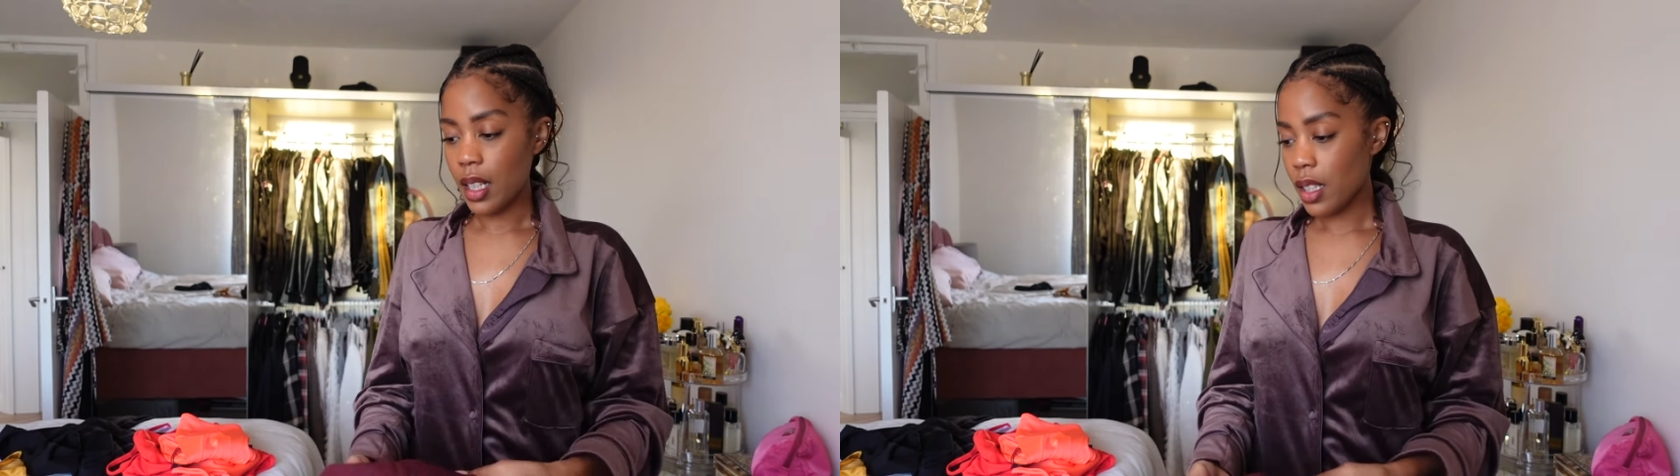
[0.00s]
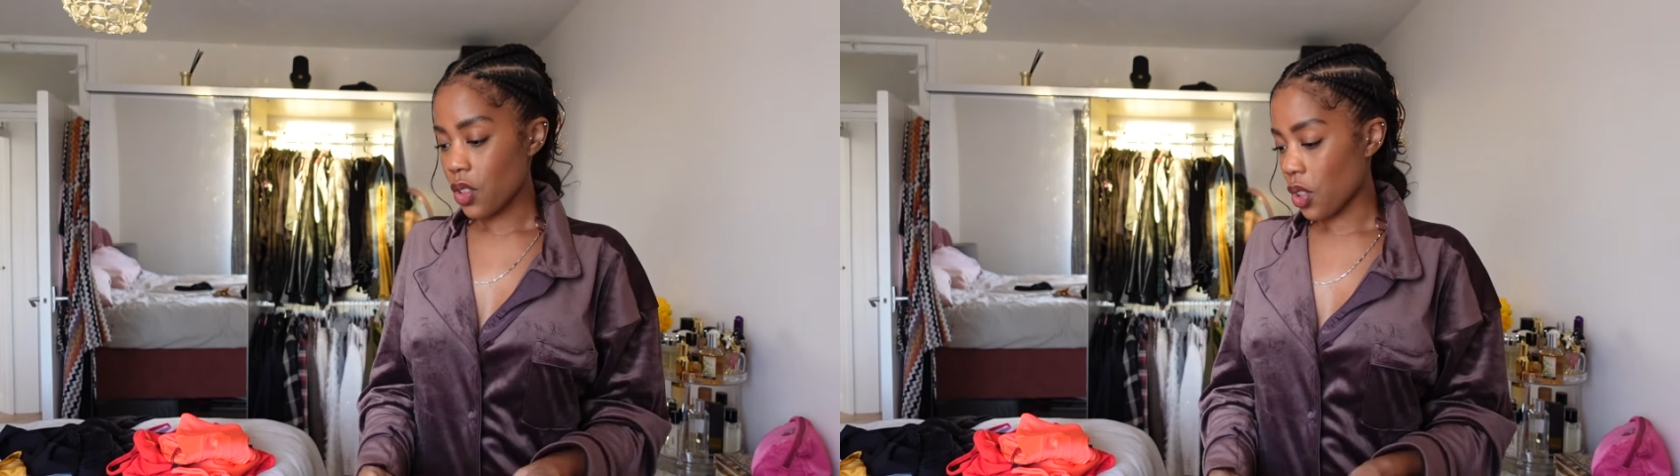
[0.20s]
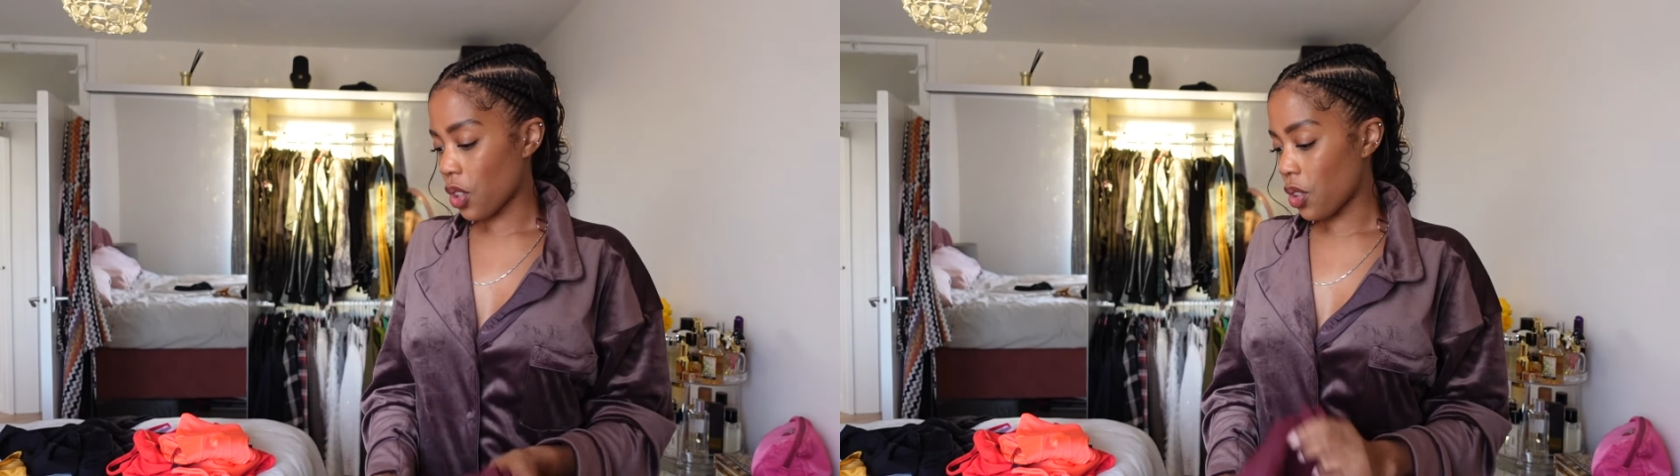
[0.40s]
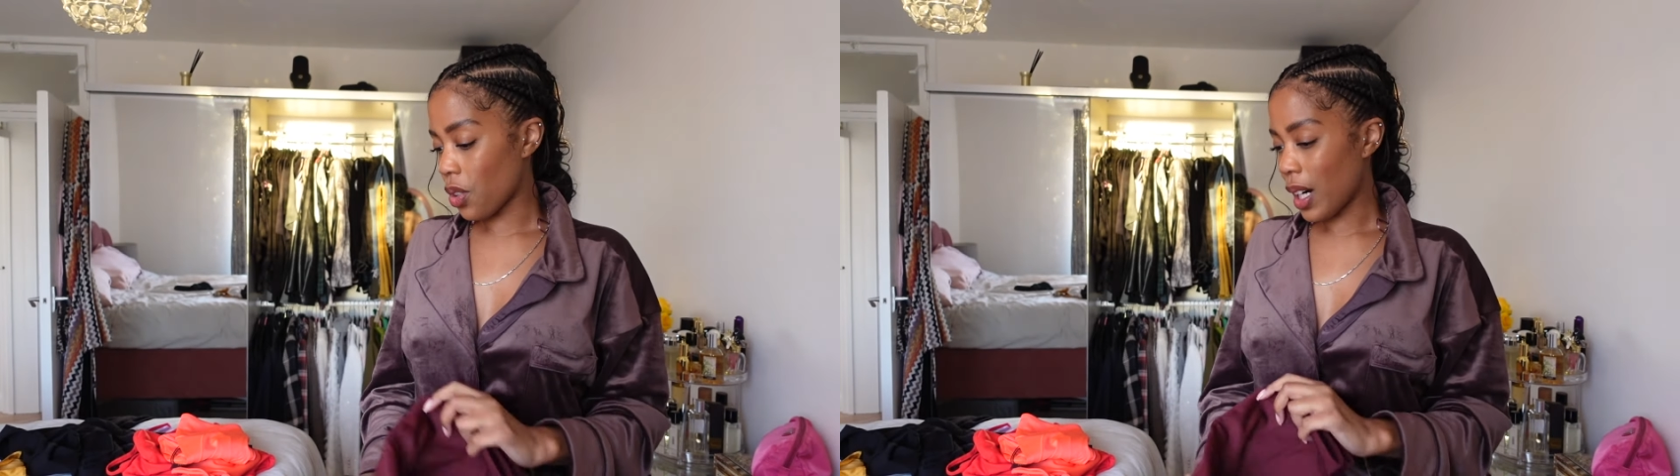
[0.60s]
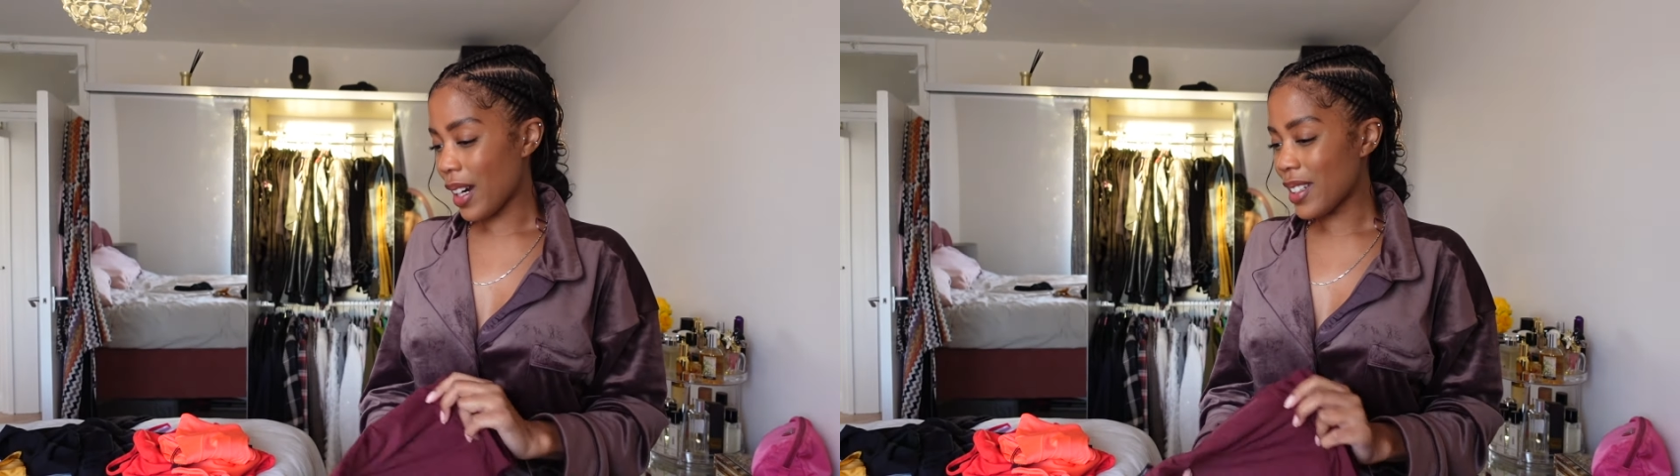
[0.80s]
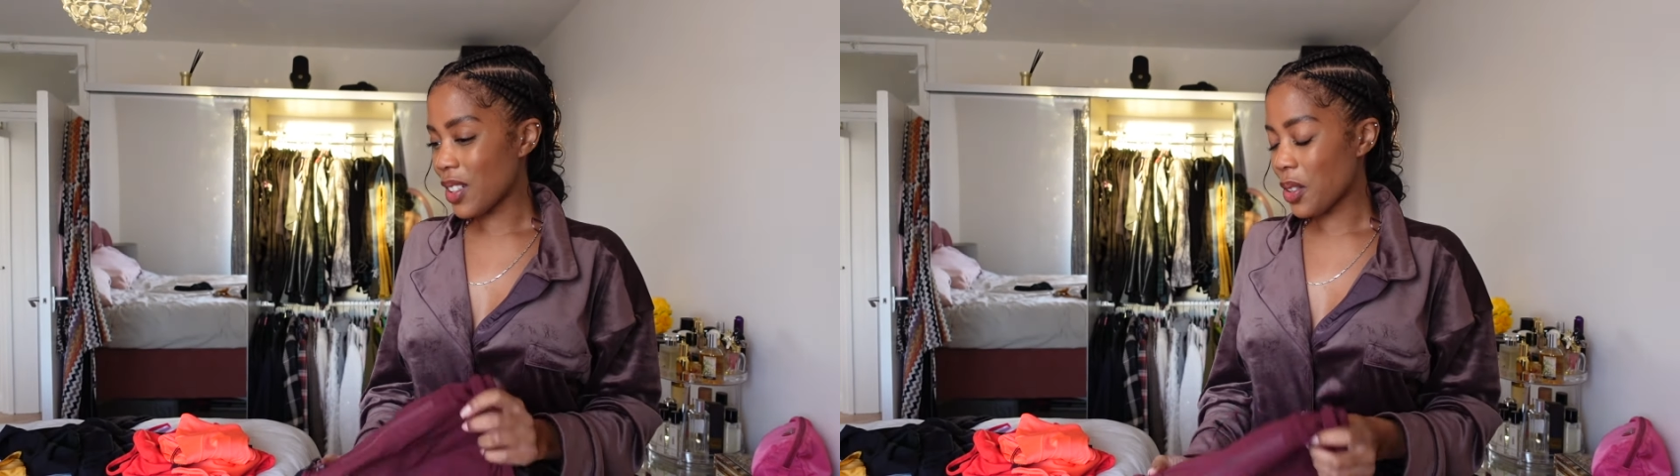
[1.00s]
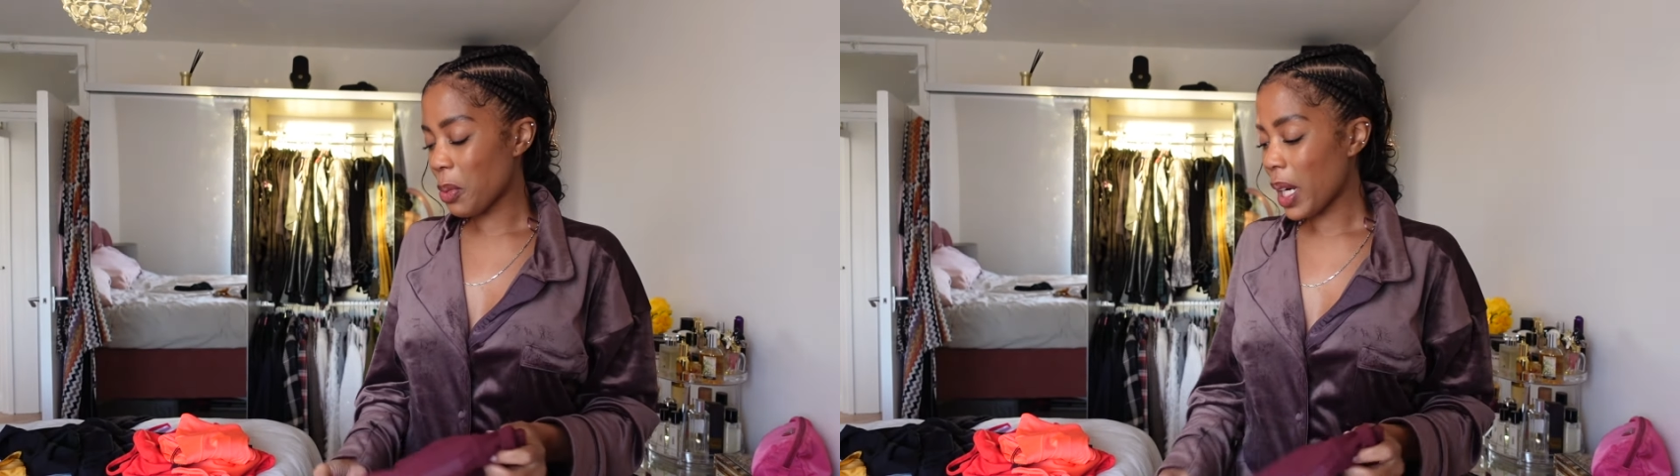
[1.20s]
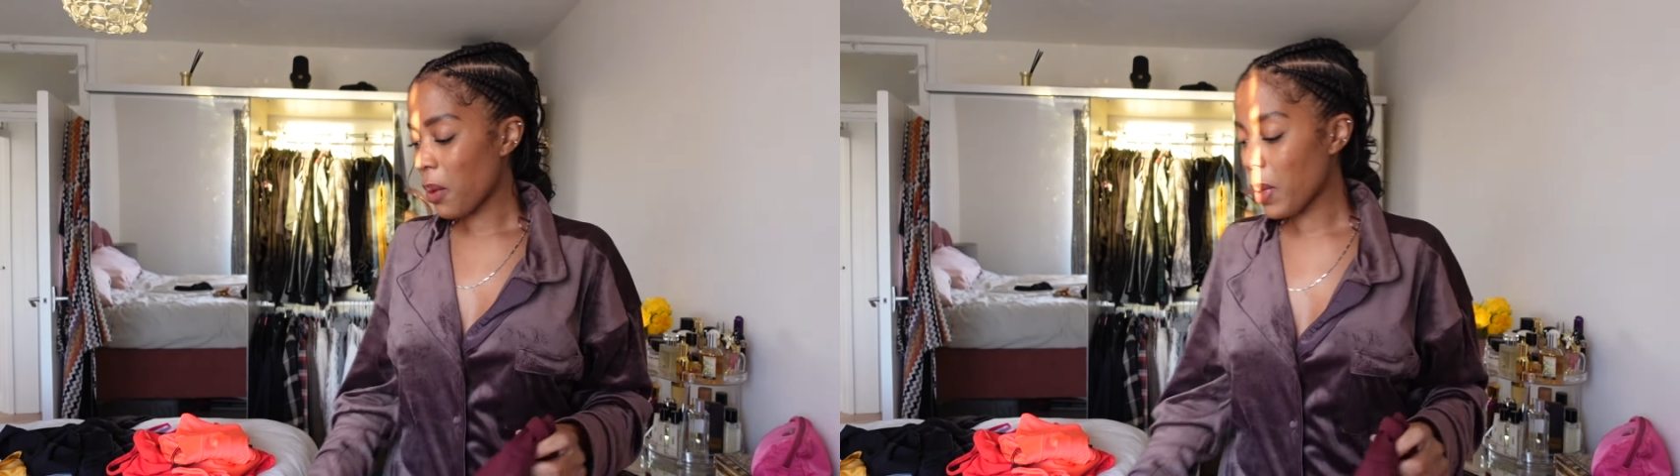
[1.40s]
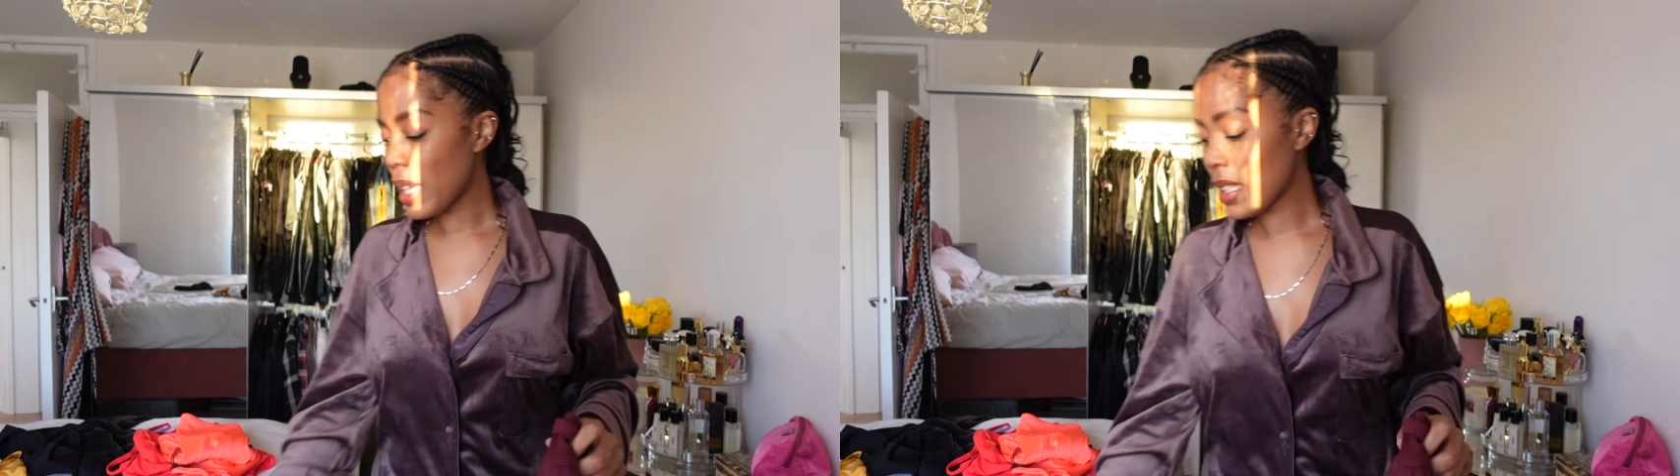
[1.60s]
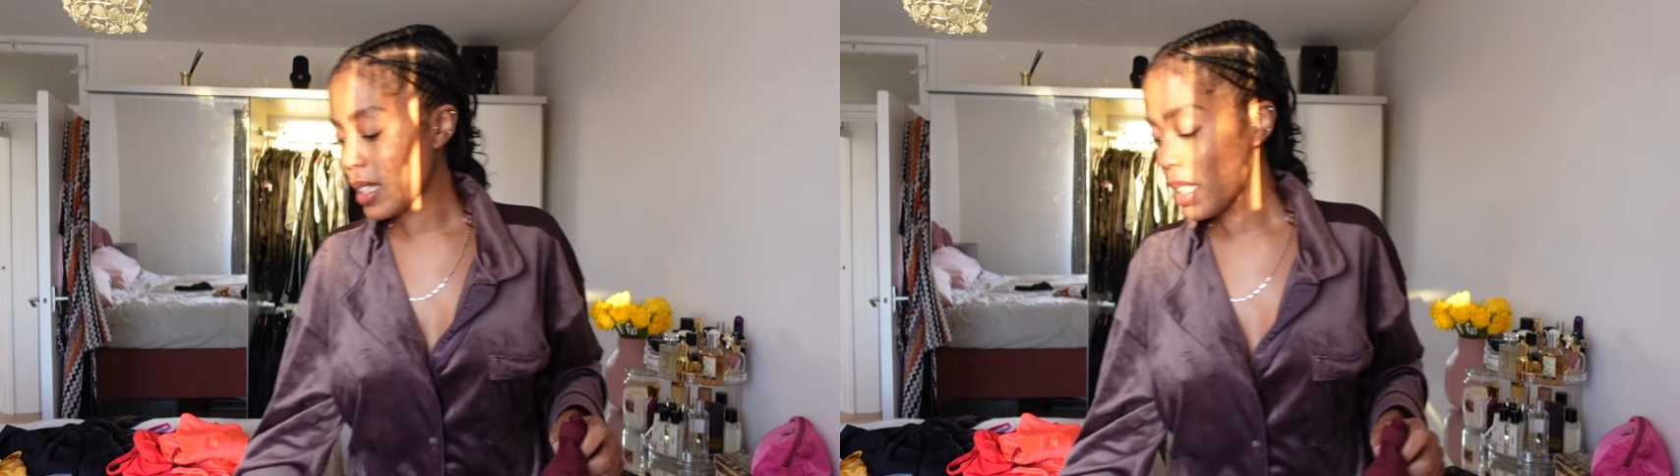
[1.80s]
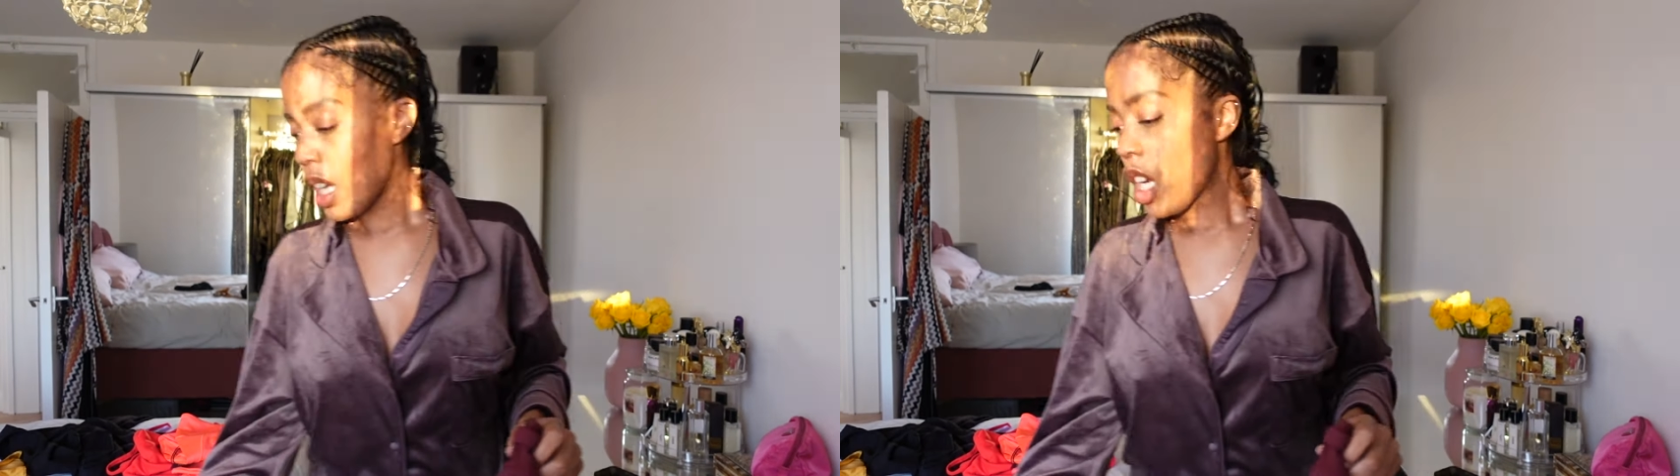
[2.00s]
So I don't know, will I wear this?